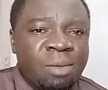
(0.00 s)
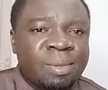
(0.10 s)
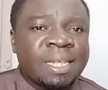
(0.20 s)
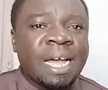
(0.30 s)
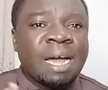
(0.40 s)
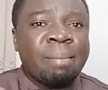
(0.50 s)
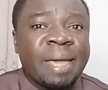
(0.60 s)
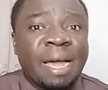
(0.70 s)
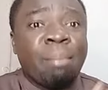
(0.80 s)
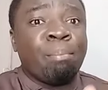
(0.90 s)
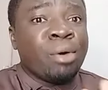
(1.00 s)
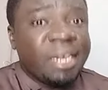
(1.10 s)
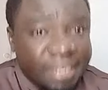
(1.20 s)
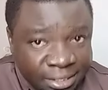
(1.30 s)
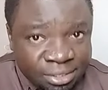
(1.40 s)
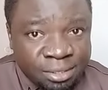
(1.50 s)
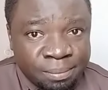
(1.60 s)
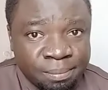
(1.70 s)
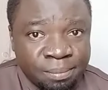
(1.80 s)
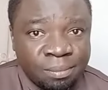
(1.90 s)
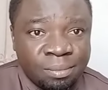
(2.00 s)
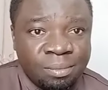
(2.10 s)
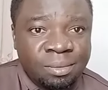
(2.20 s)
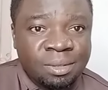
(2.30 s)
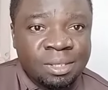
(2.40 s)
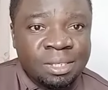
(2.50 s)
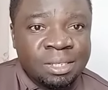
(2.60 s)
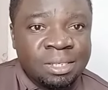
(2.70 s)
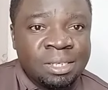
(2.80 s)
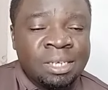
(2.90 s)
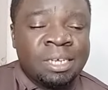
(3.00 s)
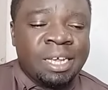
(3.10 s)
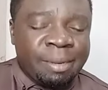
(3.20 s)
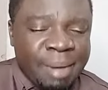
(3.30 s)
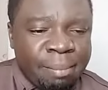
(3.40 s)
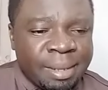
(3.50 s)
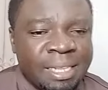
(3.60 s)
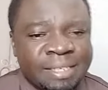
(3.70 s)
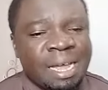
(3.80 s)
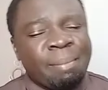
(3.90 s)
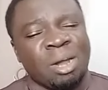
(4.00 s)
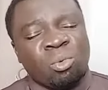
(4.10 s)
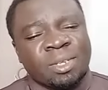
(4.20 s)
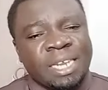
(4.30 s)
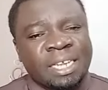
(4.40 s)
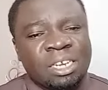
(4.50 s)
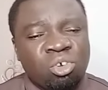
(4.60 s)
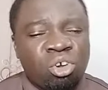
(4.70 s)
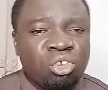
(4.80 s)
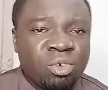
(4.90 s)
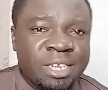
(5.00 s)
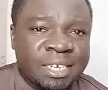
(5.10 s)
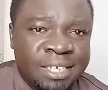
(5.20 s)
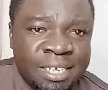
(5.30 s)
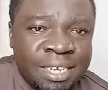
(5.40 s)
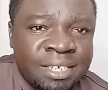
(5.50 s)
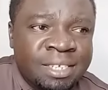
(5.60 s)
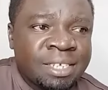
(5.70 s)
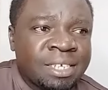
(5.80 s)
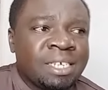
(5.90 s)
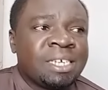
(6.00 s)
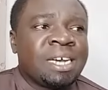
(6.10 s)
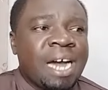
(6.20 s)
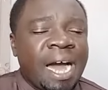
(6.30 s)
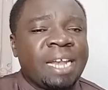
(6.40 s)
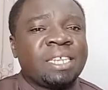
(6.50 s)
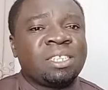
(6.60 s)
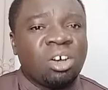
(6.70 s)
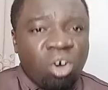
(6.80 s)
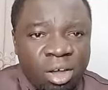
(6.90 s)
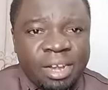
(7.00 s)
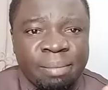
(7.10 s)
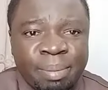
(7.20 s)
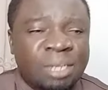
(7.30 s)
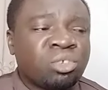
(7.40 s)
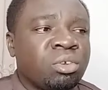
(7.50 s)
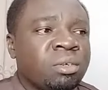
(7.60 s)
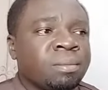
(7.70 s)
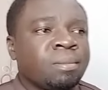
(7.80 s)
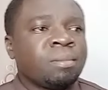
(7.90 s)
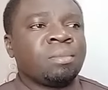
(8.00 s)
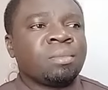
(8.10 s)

with the Kakamega politics. Remember, this man was elected on UDA ticket and is the only person